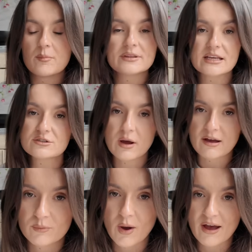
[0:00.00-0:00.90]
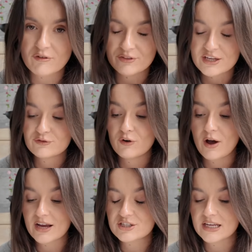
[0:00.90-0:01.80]
But that's what I've got this
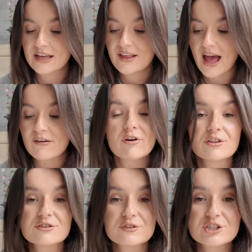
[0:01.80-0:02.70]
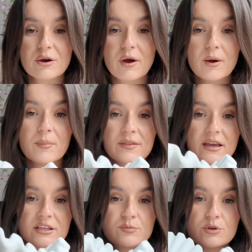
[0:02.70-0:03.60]
for. Actually, I've got this for the show home, but I
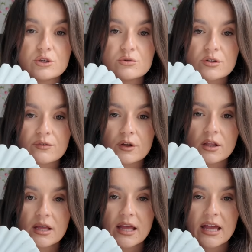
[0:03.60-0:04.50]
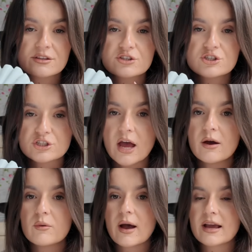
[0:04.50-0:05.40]
think it's beautiful. It's
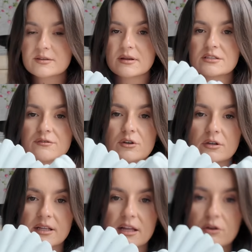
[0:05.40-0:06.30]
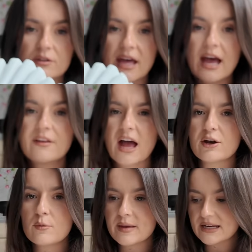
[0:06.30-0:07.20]
so expensive looking, like look at that. I
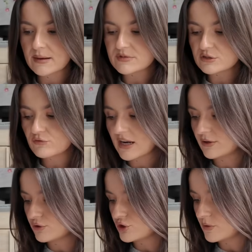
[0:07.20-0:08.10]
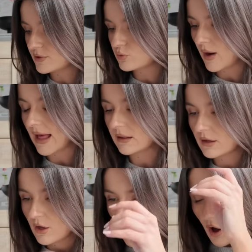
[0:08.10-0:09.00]
know B&M does a really good dupe as well
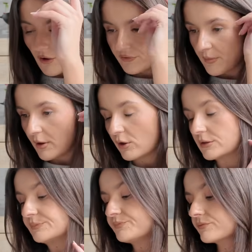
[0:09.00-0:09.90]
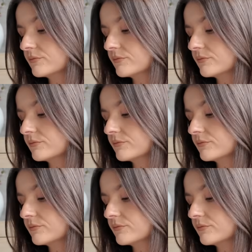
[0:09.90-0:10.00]
of the bowl,